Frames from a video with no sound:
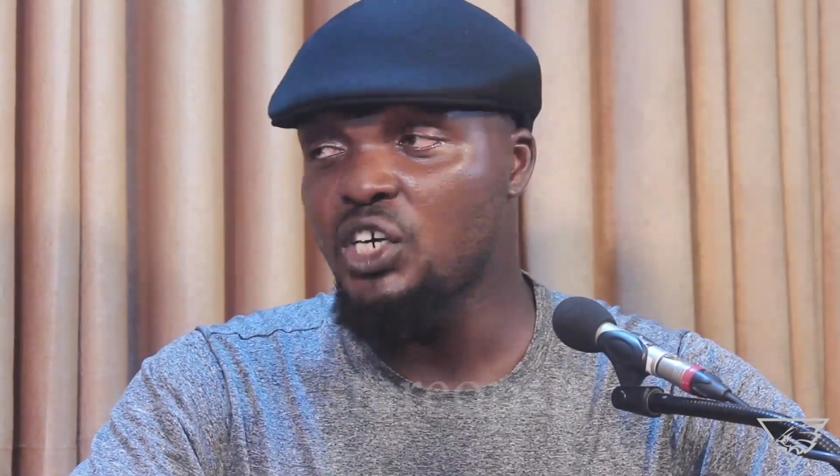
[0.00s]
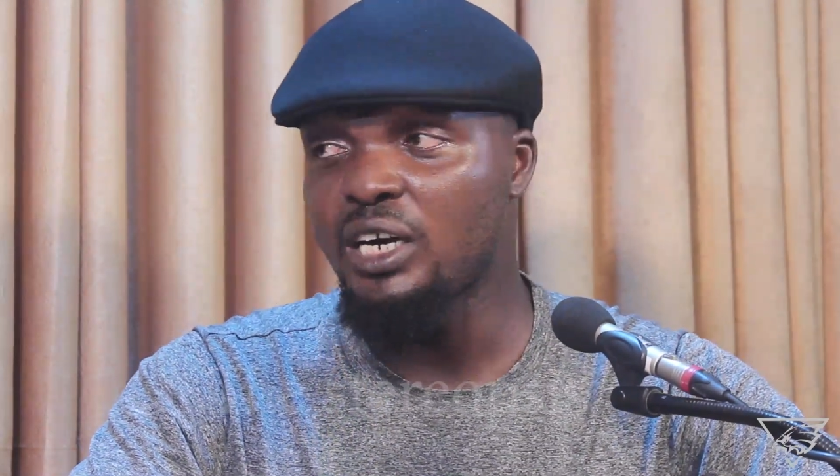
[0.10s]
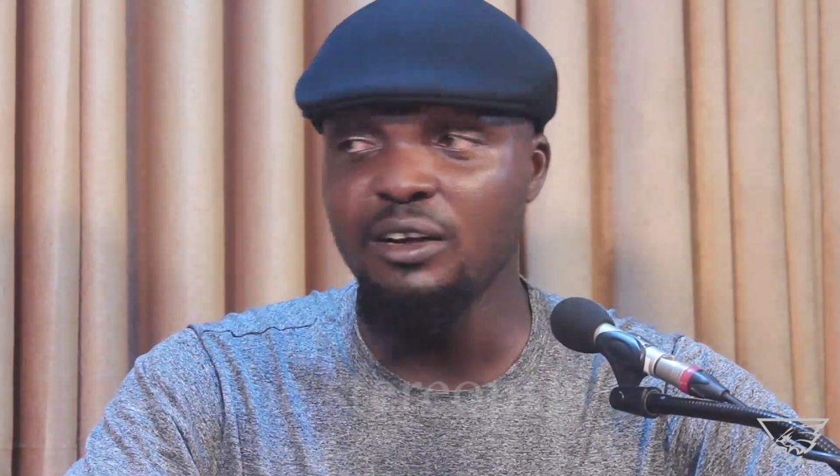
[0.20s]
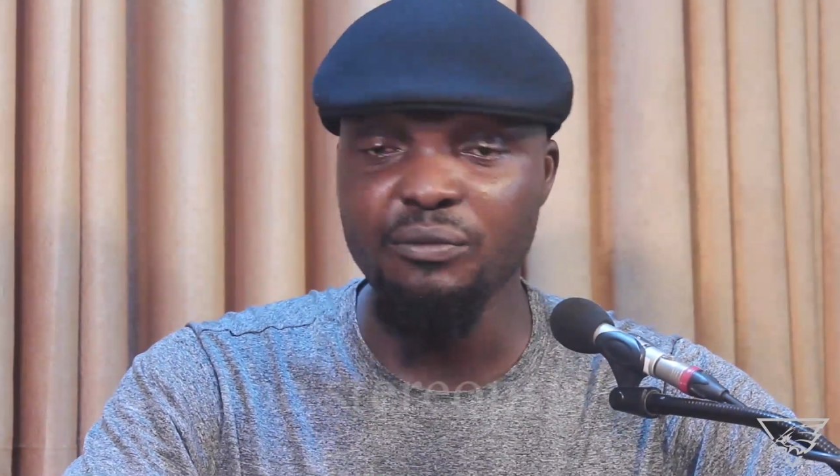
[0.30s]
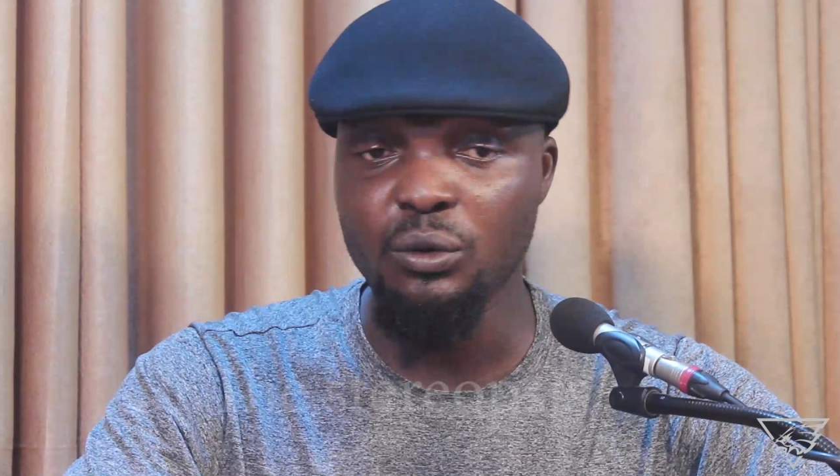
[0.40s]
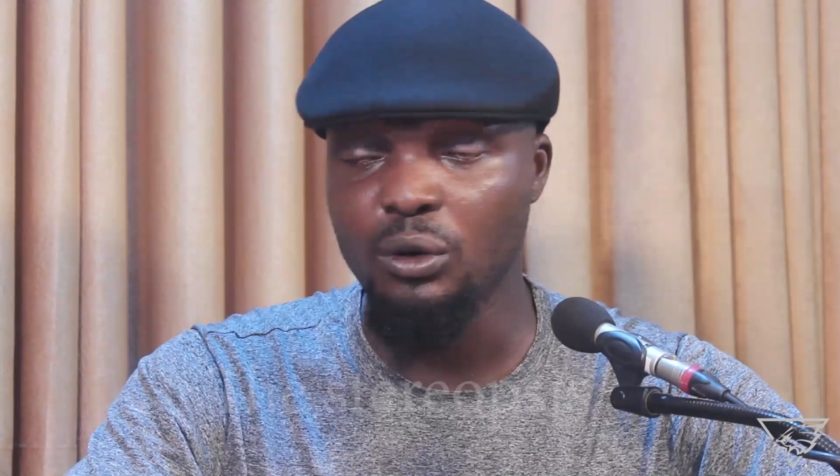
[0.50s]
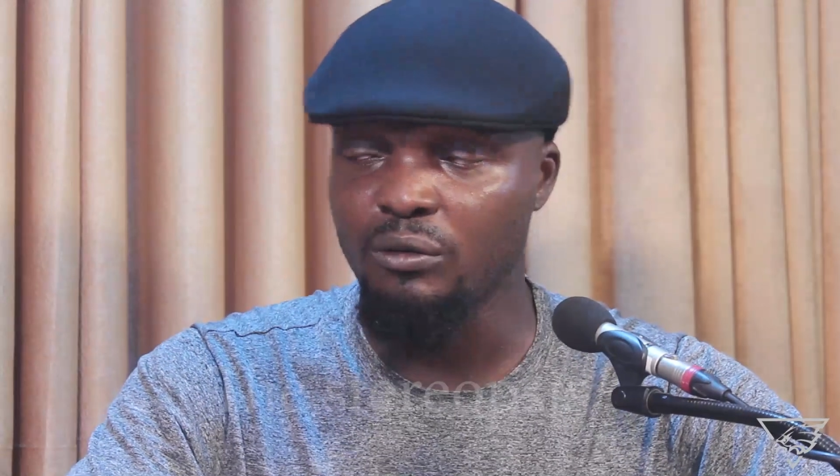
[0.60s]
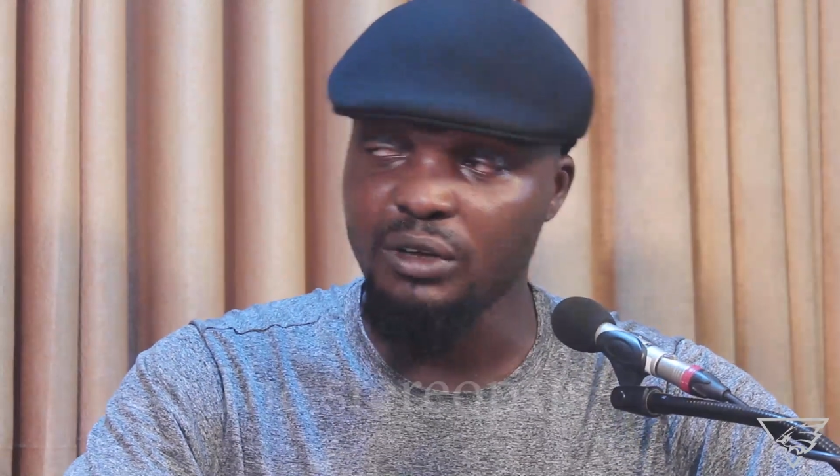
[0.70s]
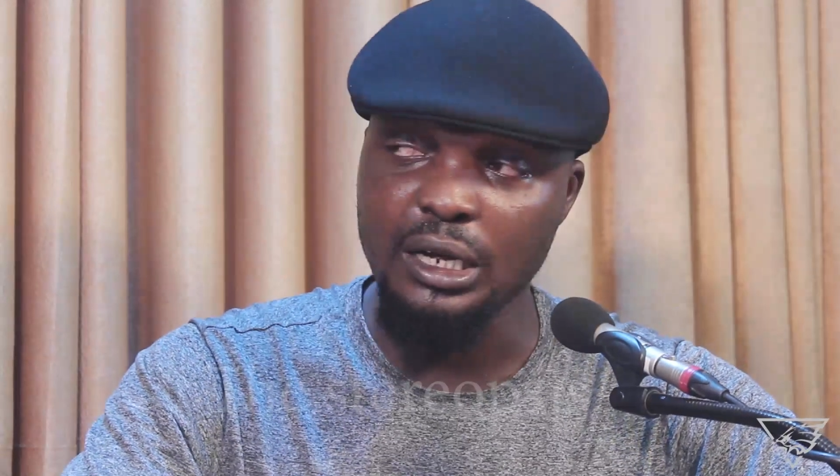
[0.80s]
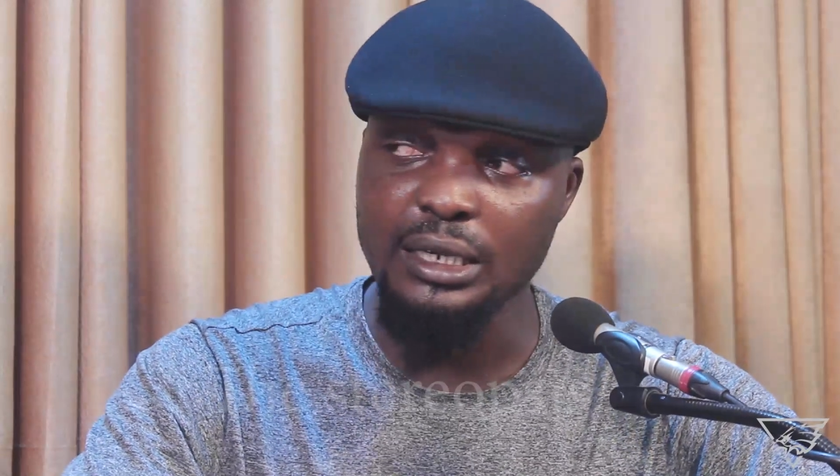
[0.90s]
and every one
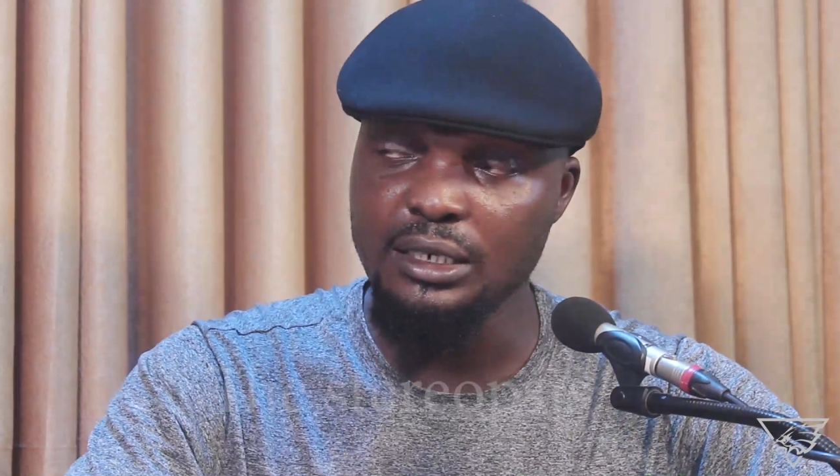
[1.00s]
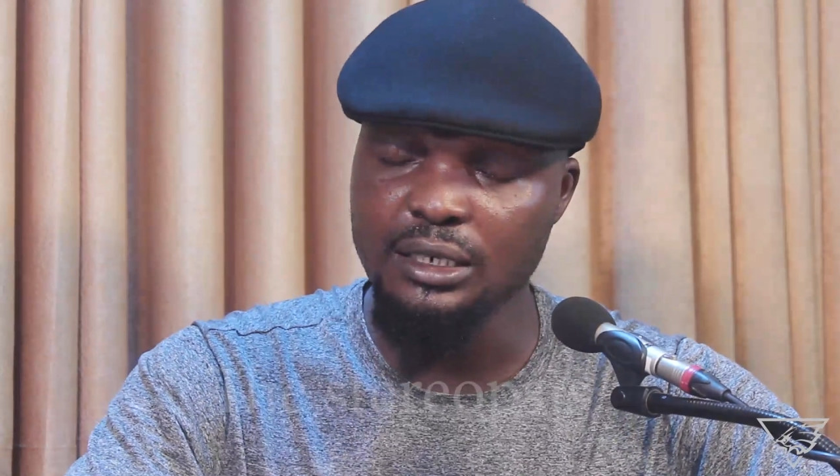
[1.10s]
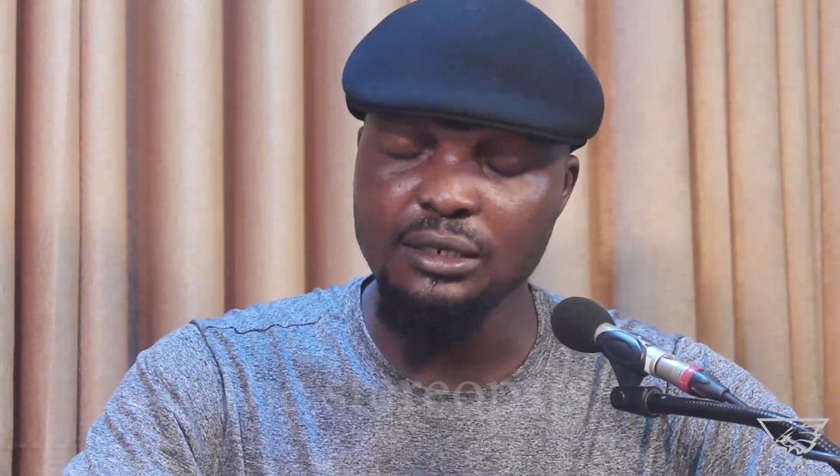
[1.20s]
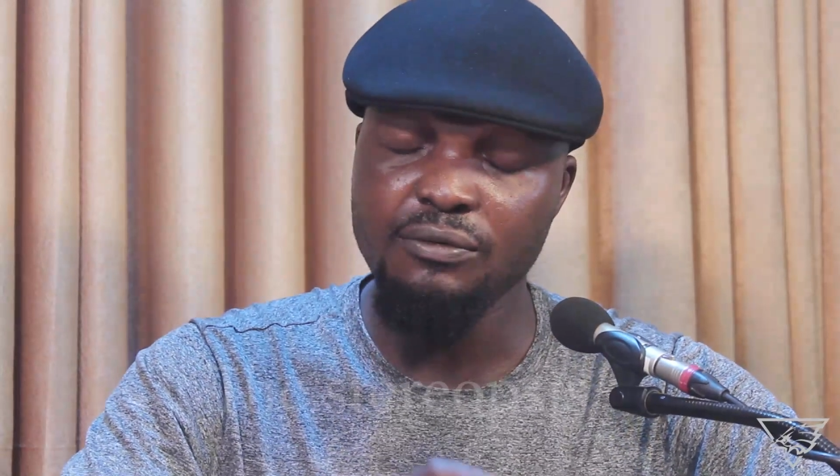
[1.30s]
of the candidates.